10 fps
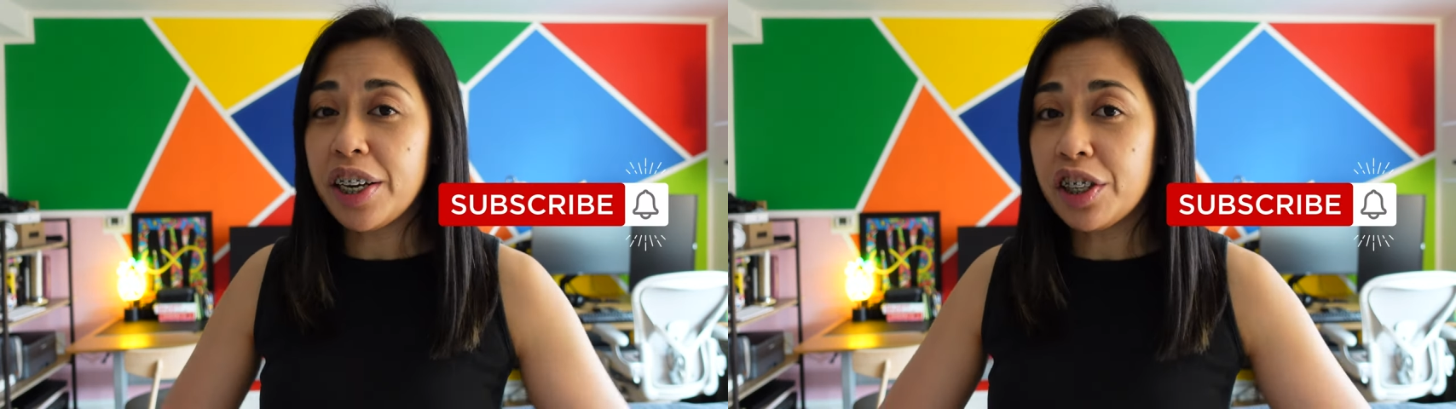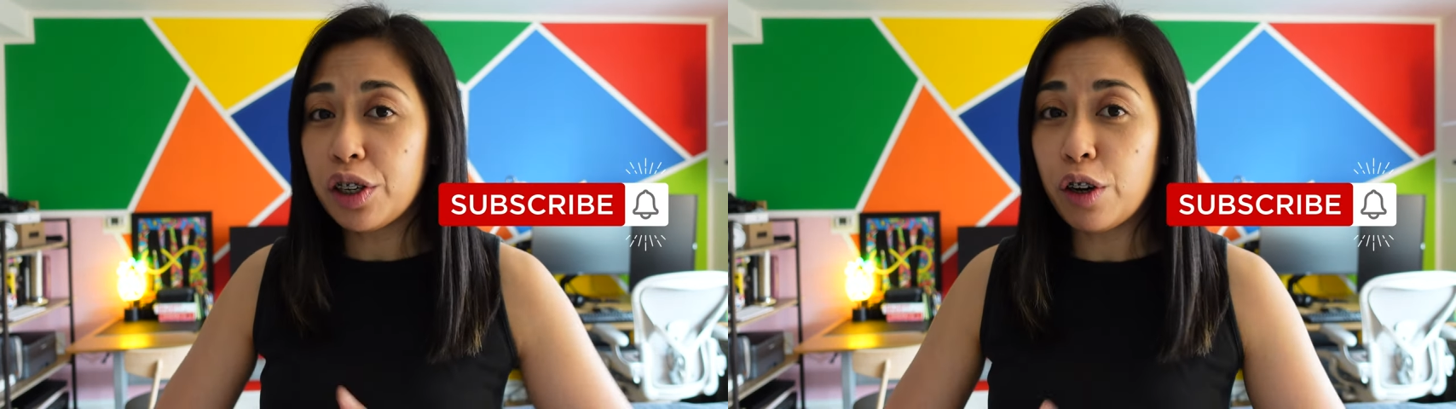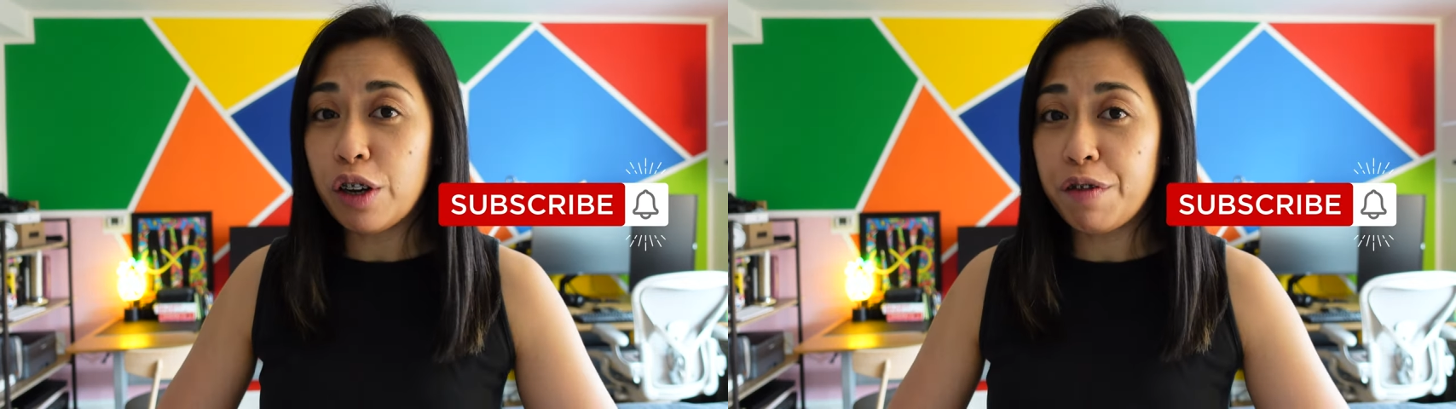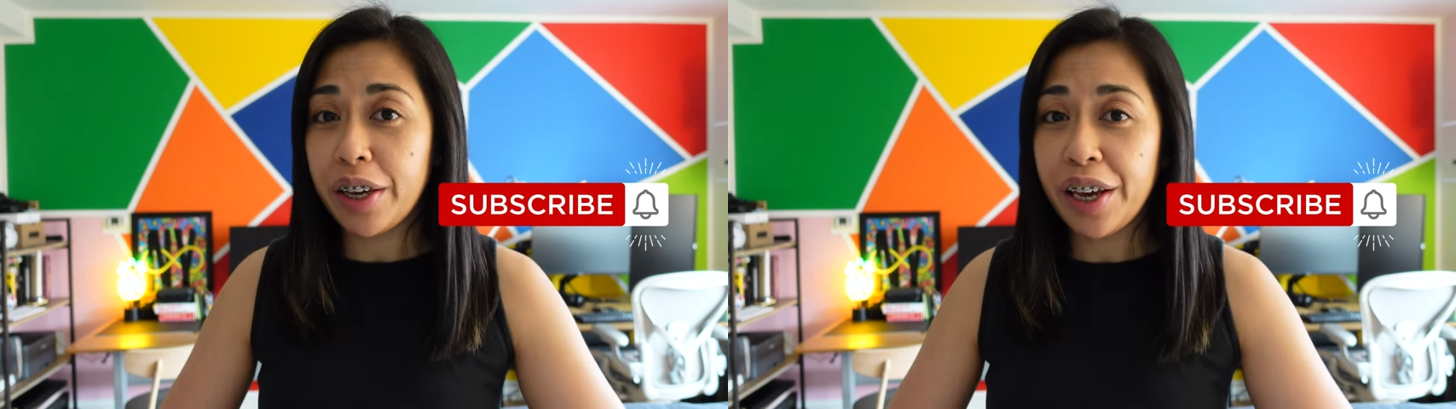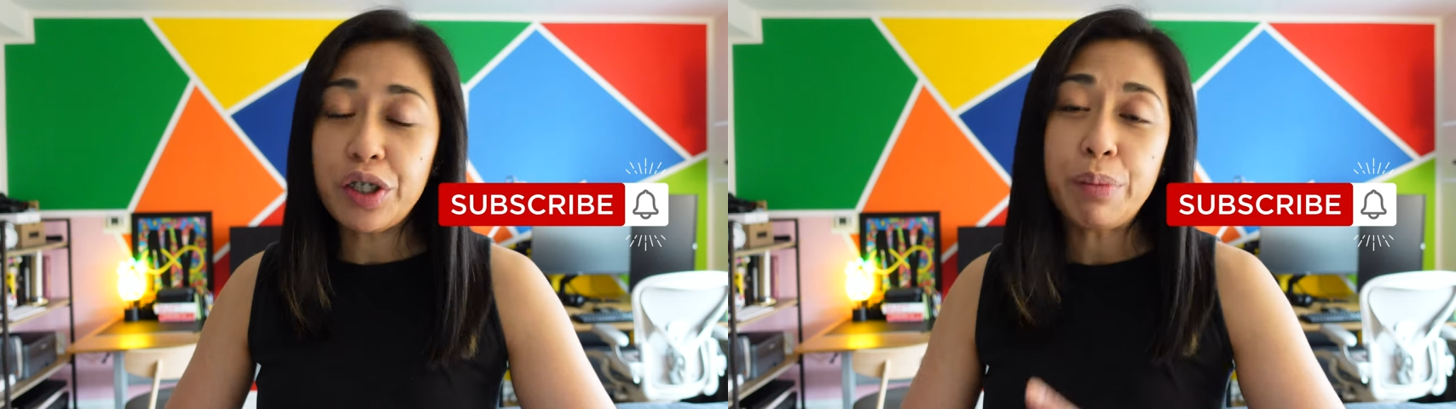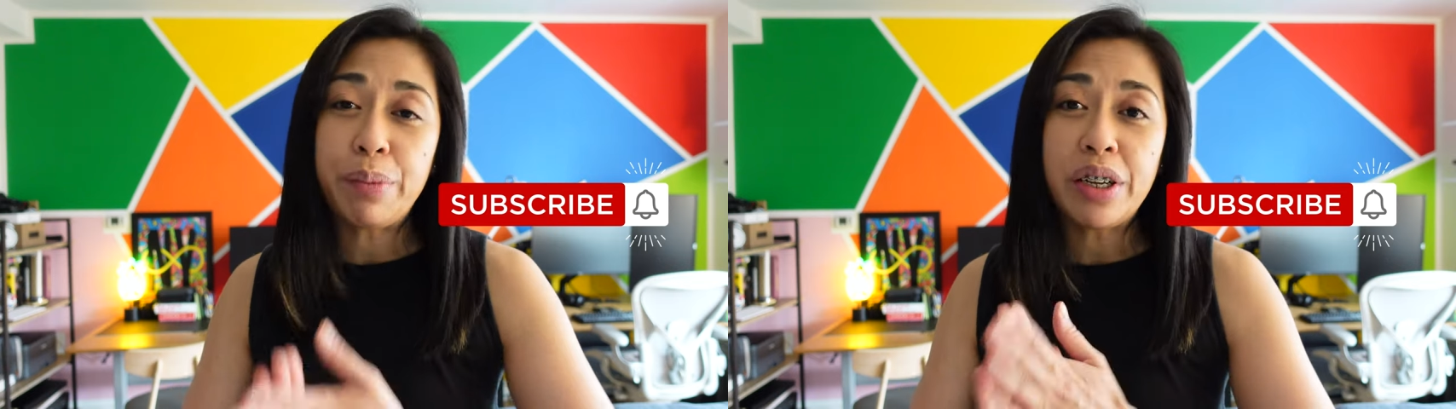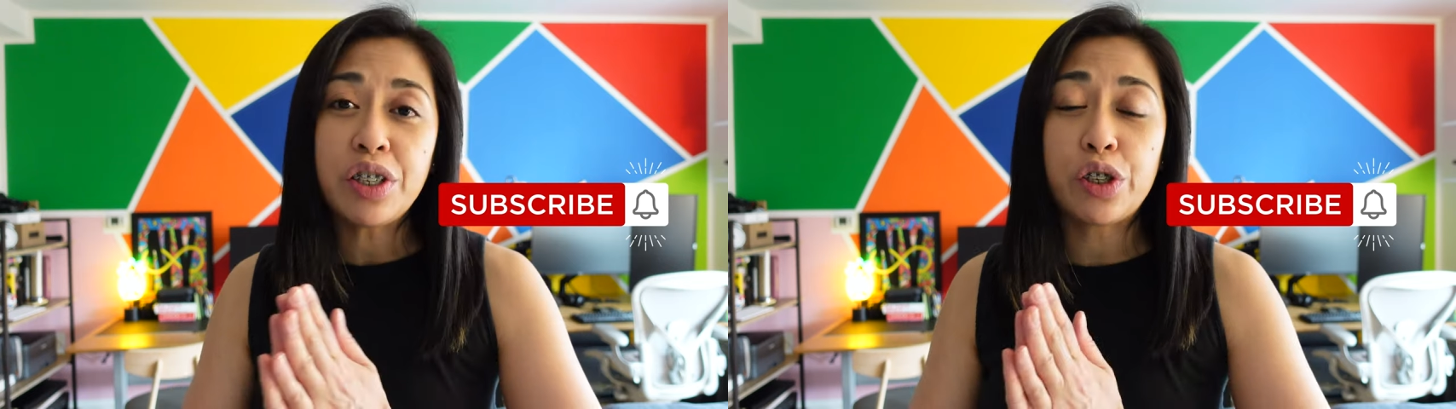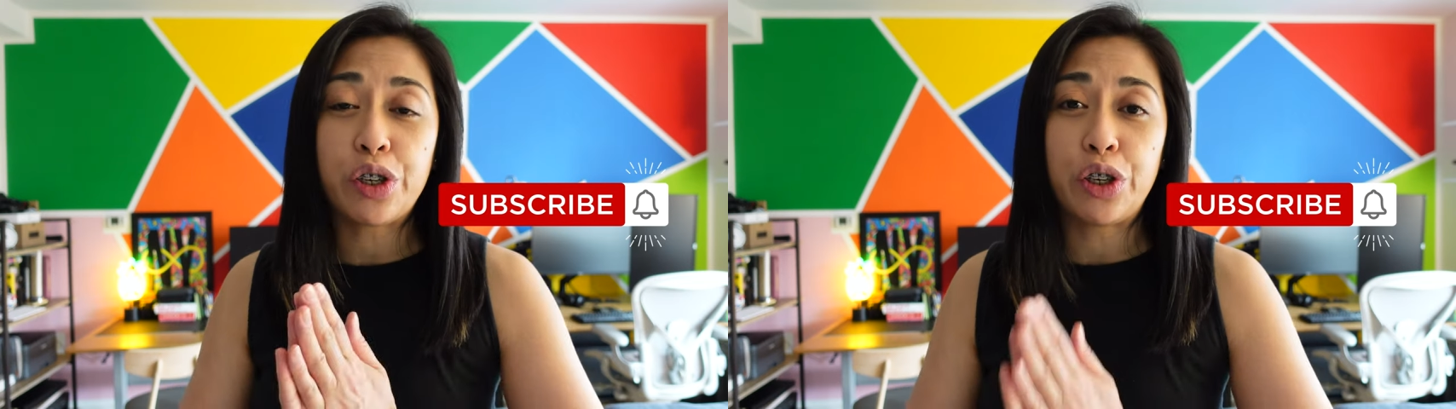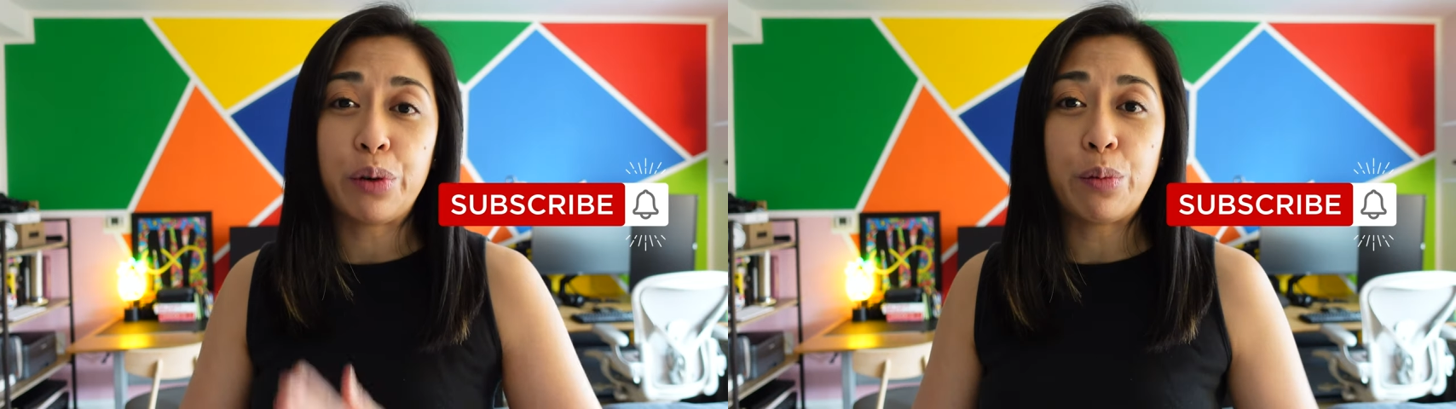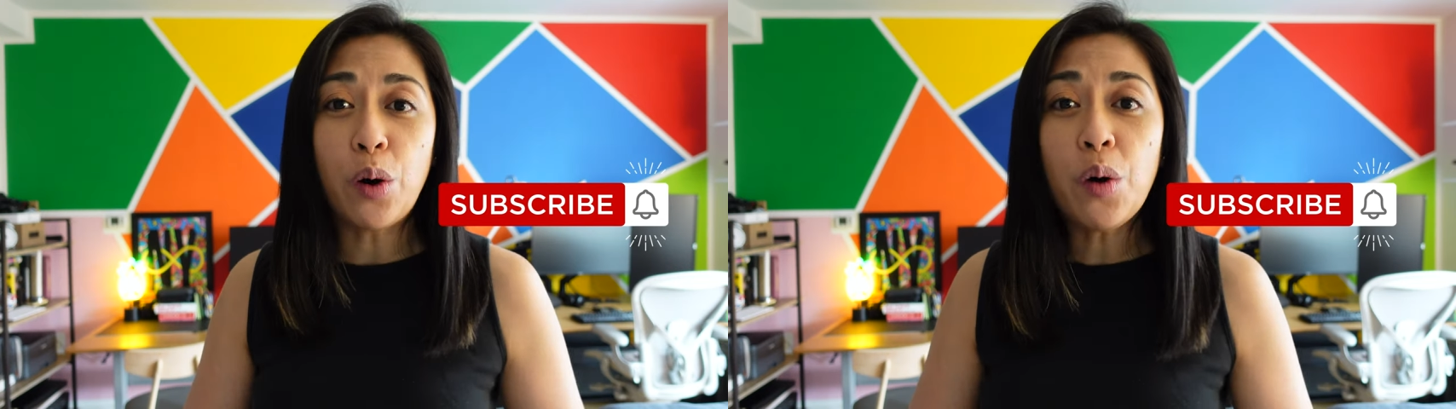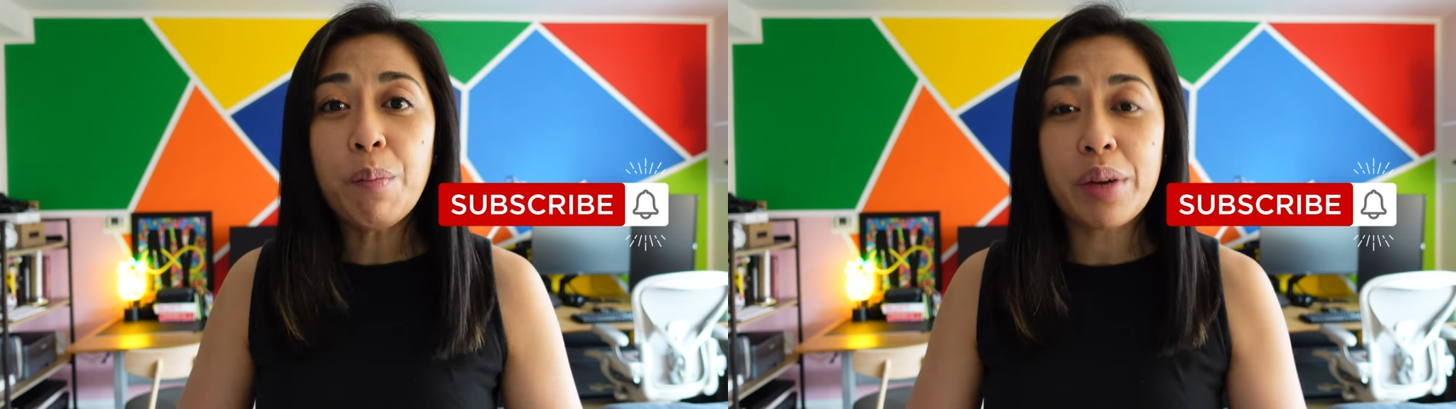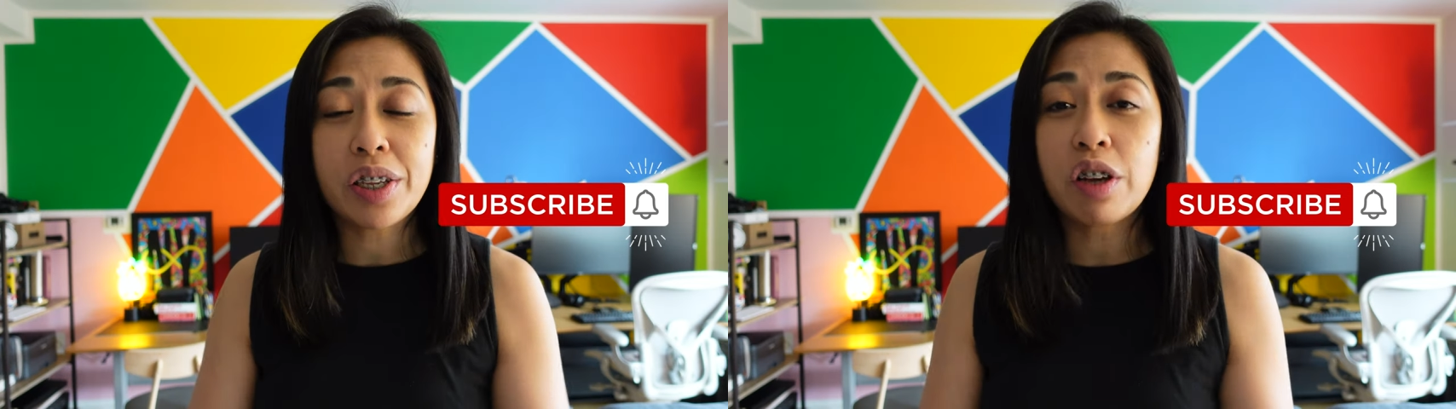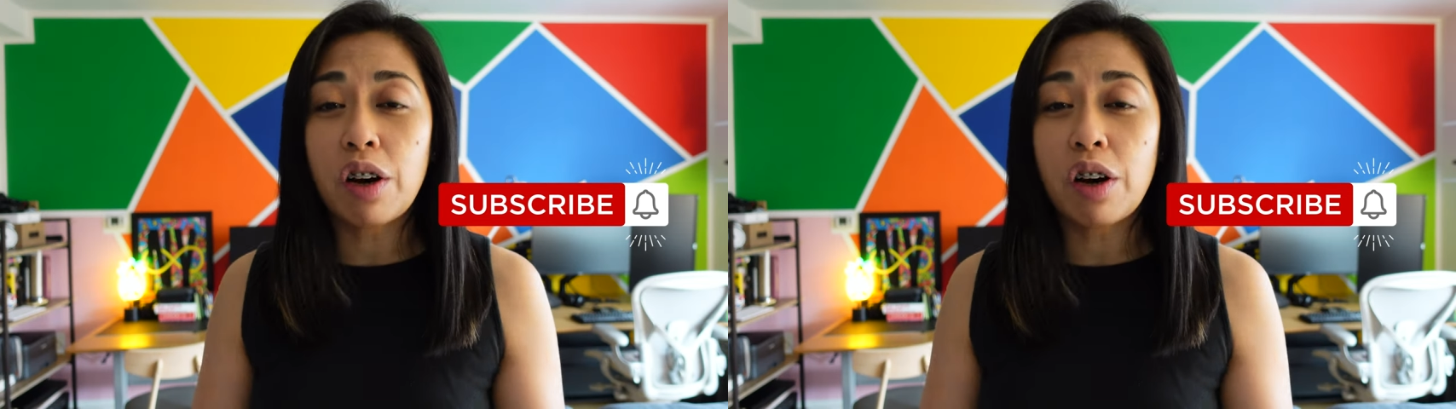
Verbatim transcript: hit the notification bell so you won't miss